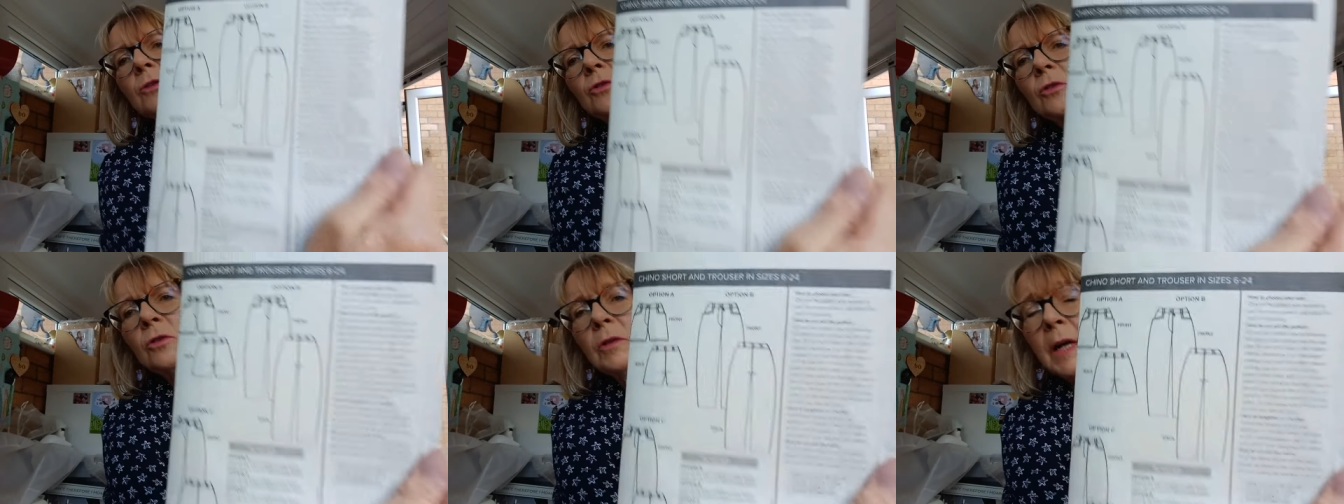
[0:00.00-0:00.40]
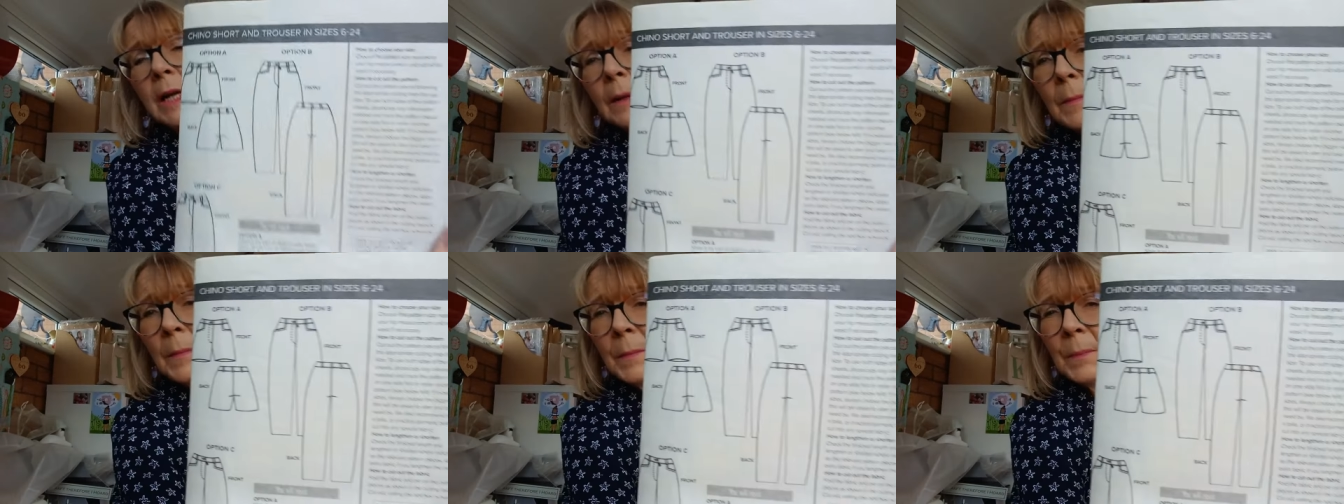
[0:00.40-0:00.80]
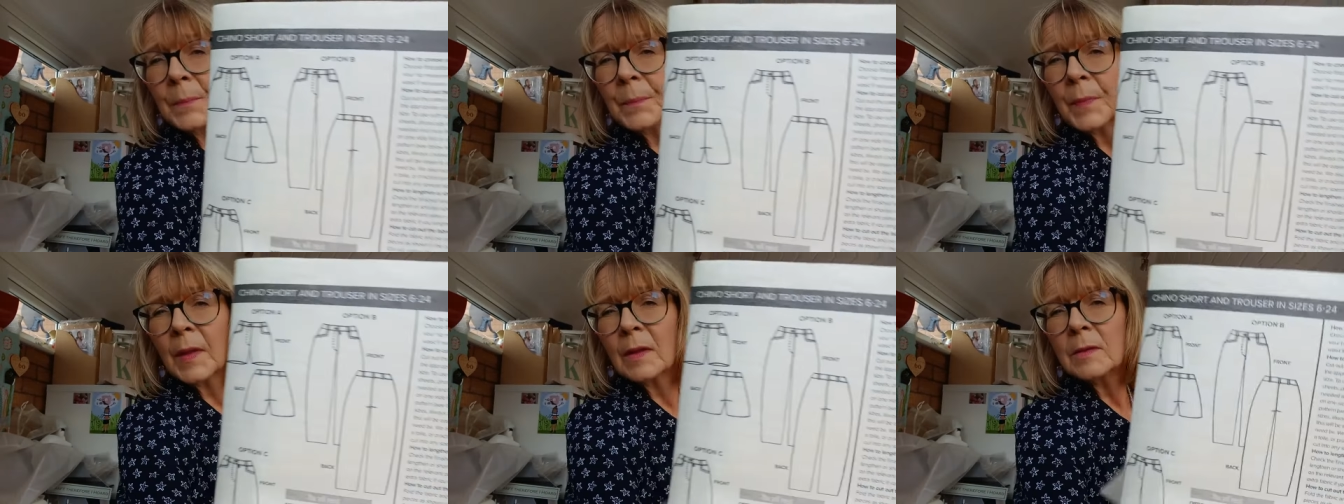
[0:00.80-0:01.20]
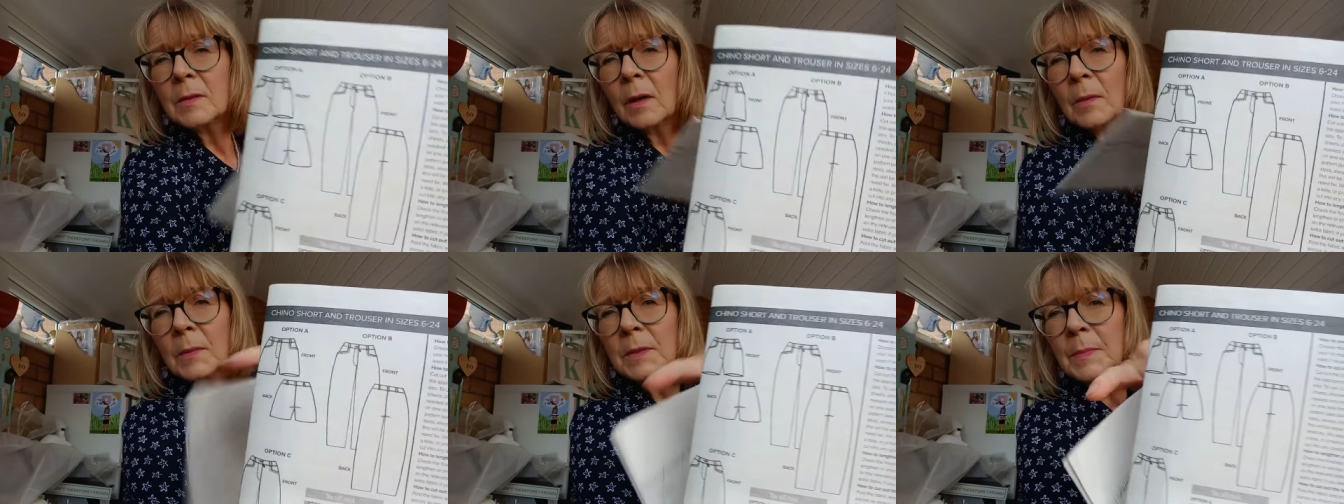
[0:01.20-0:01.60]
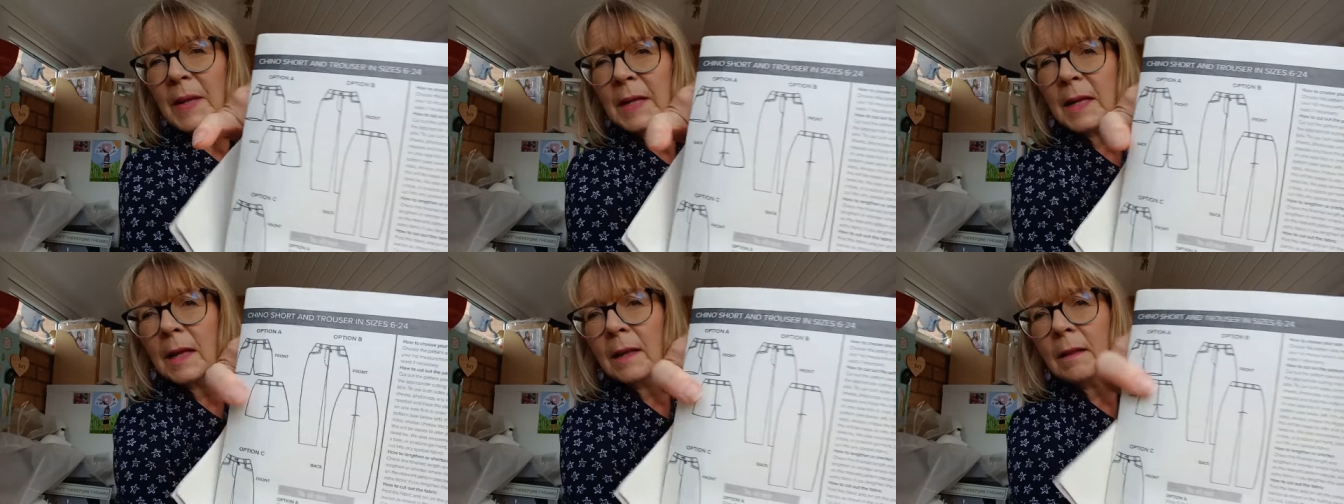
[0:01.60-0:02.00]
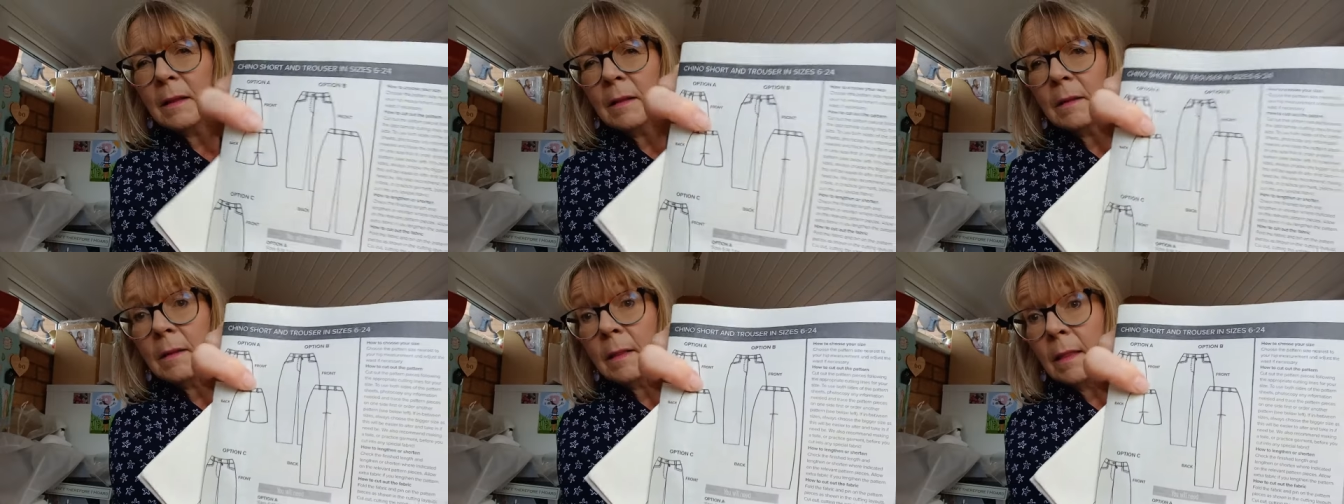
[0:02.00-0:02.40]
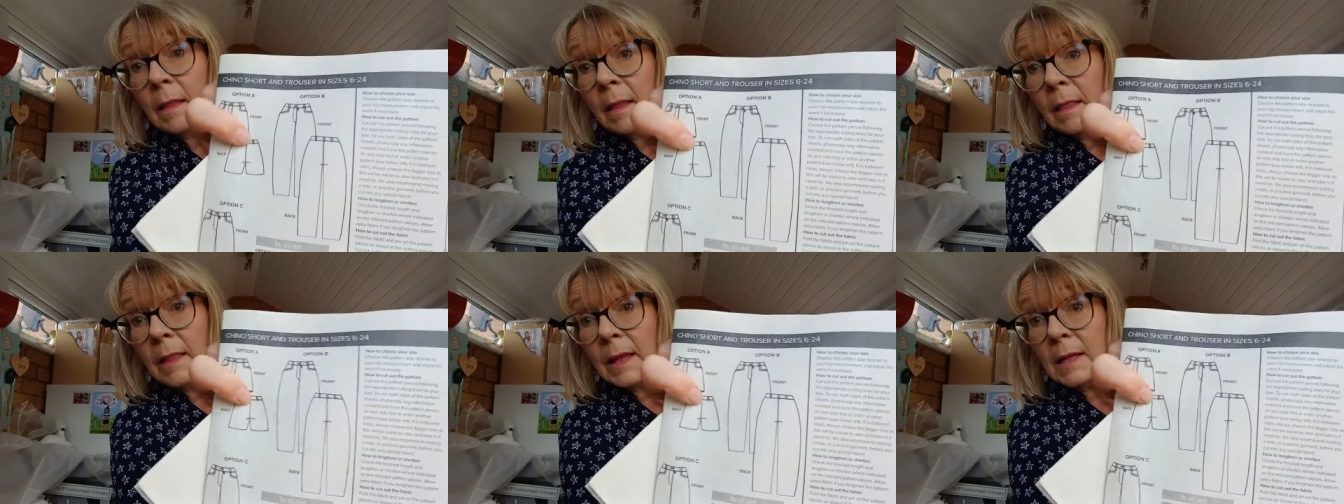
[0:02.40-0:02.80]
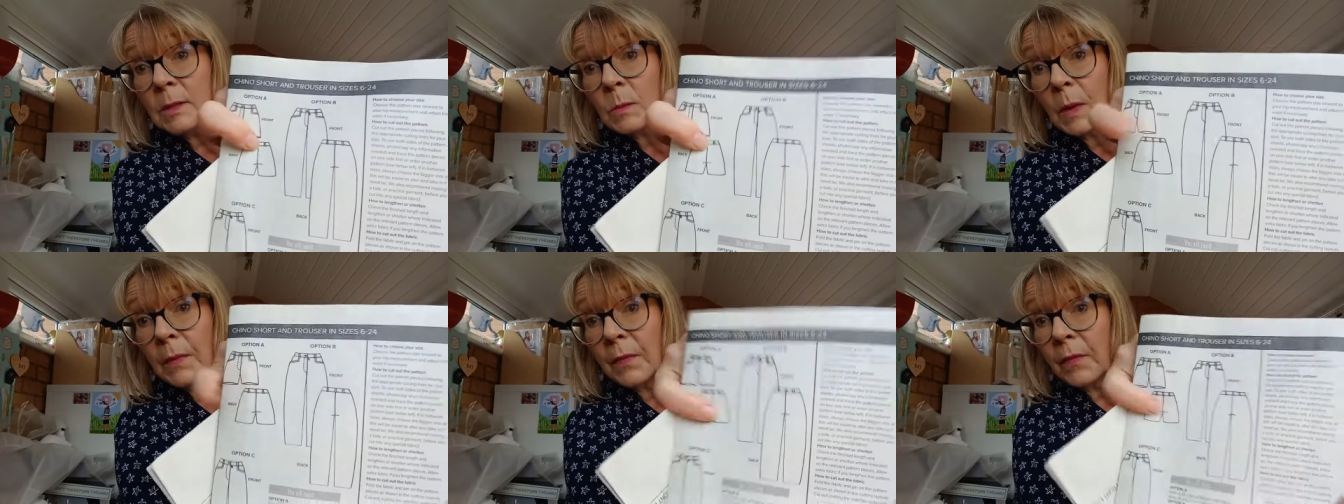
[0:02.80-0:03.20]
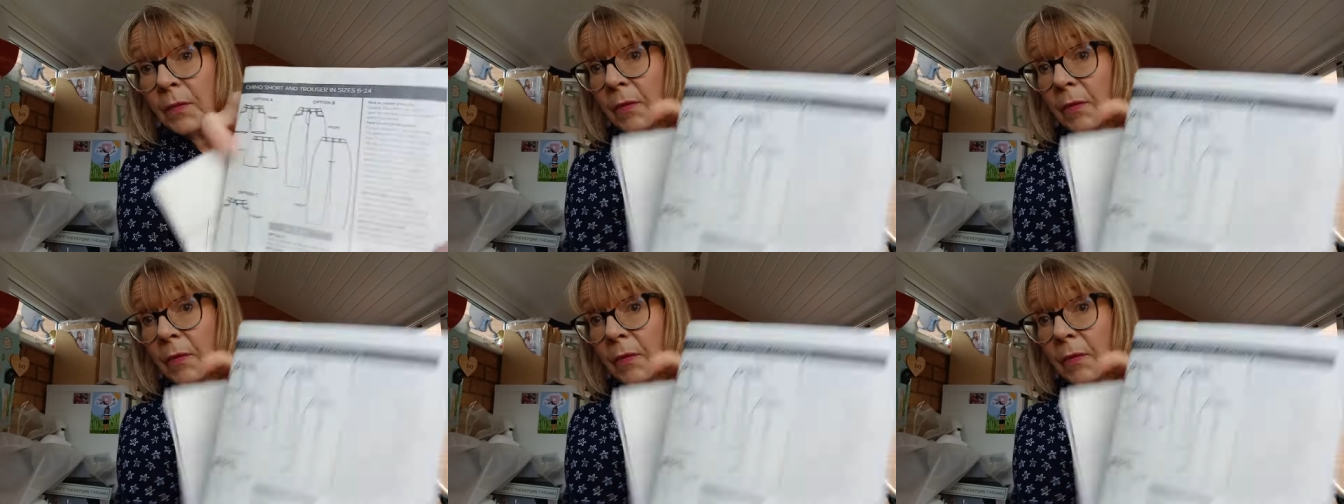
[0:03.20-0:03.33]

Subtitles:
drawing. So I was making this one,